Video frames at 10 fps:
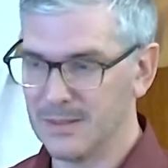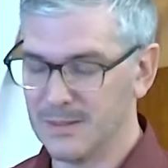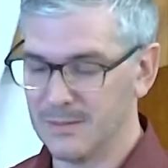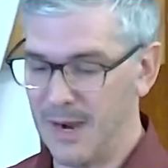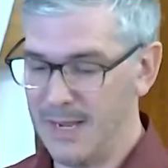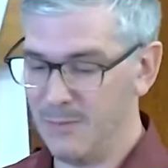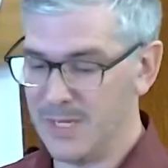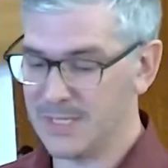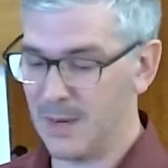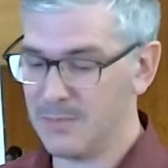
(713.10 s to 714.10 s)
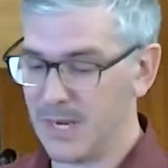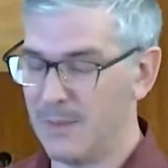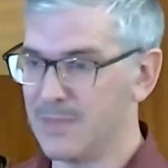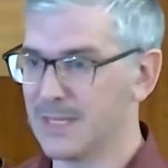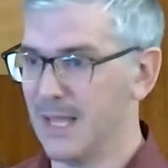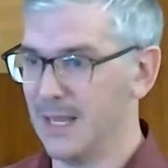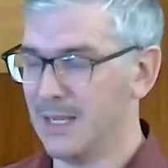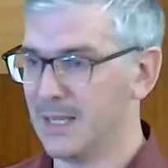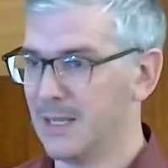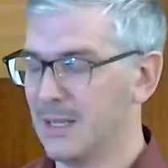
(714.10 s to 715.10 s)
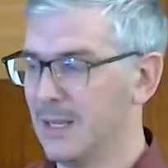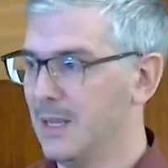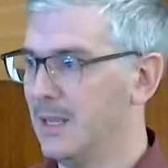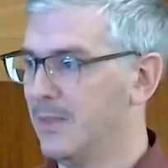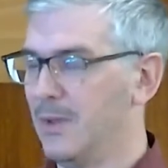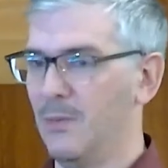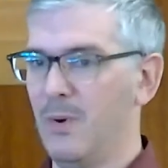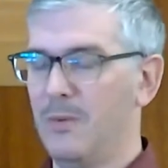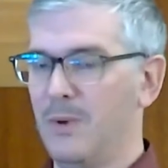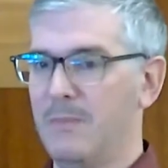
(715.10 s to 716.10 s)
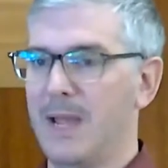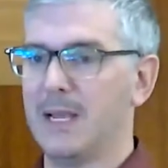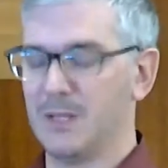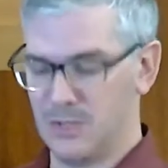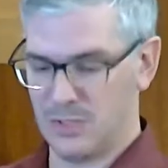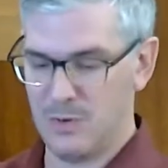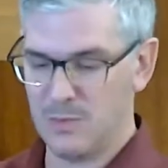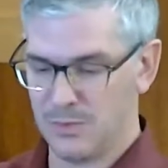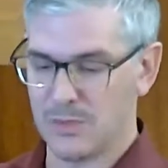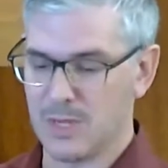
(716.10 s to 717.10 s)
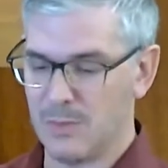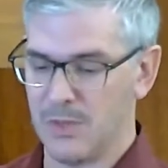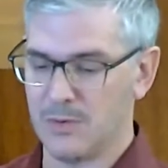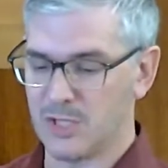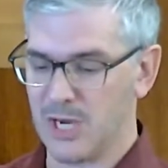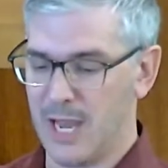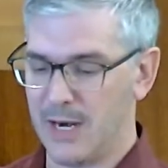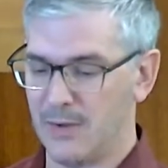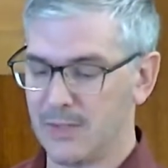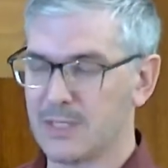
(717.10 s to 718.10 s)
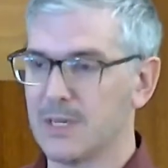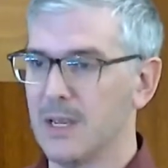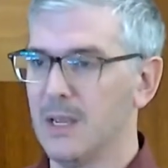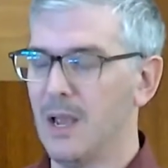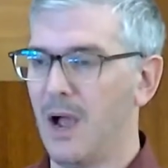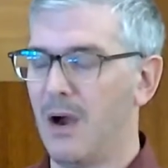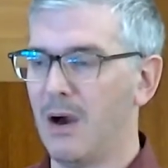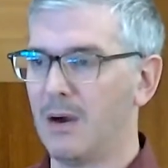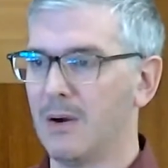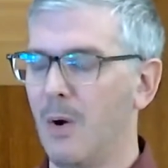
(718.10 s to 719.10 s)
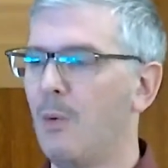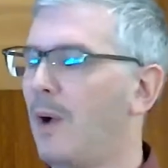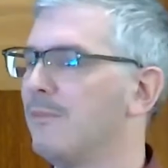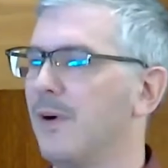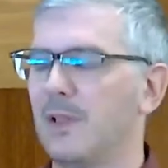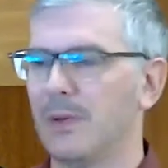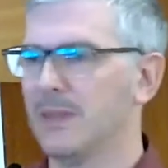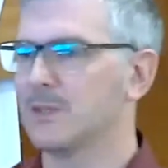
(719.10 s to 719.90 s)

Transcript: Right? We sometimes think that what we might consume through some of those channels are, oh, I'm following this